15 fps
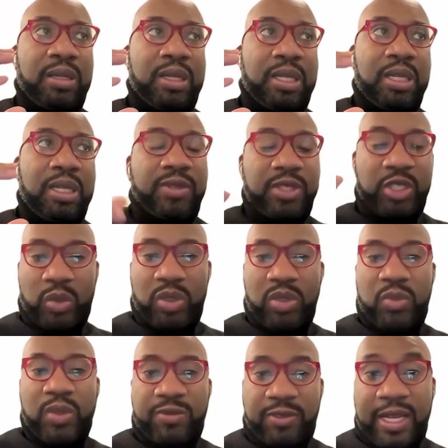individuals
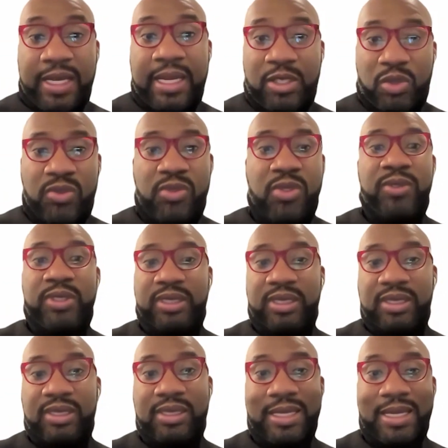with financial
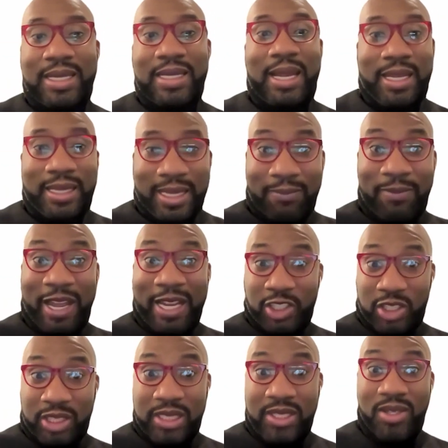services DNA that have
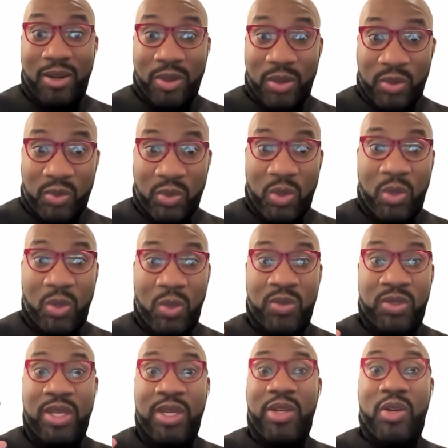actually done the roles,
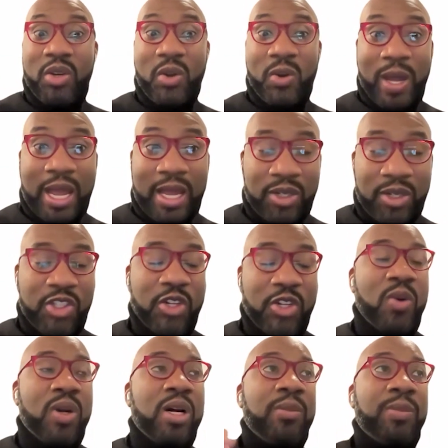know how to show
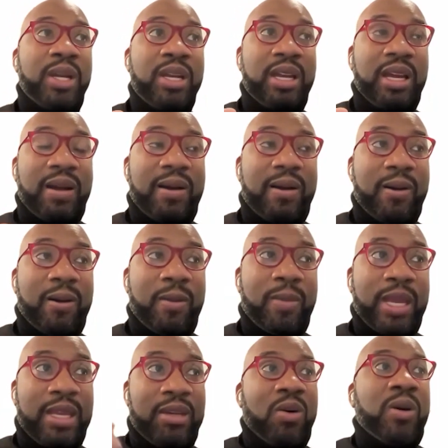up,
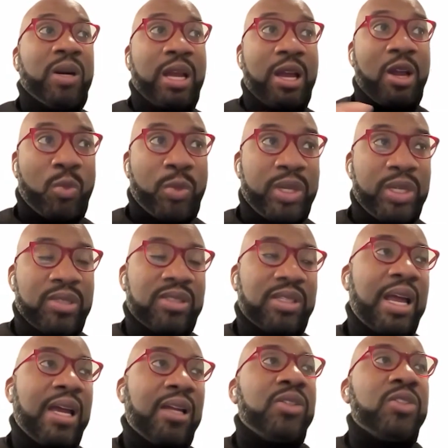and are helping the
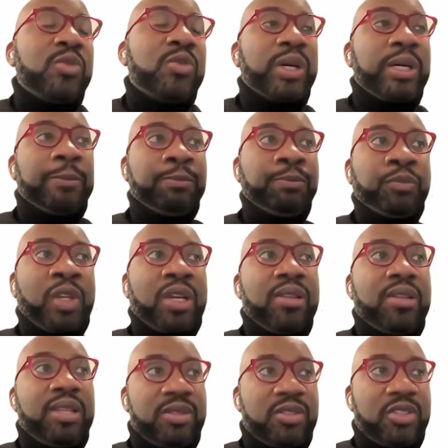scholars. But
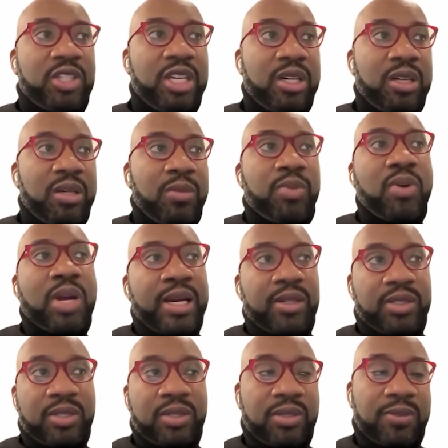this year, prior
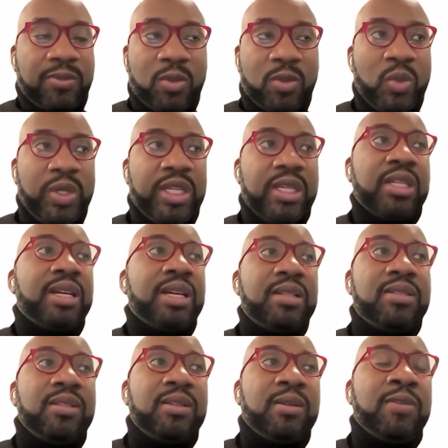to the four-week
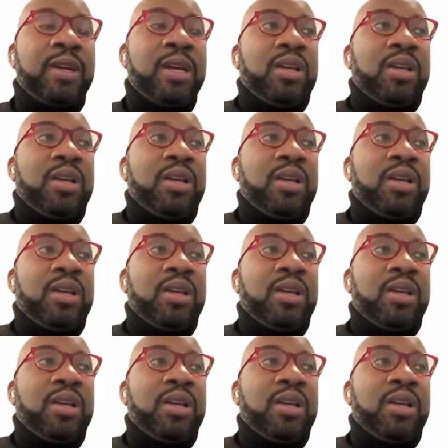intensive,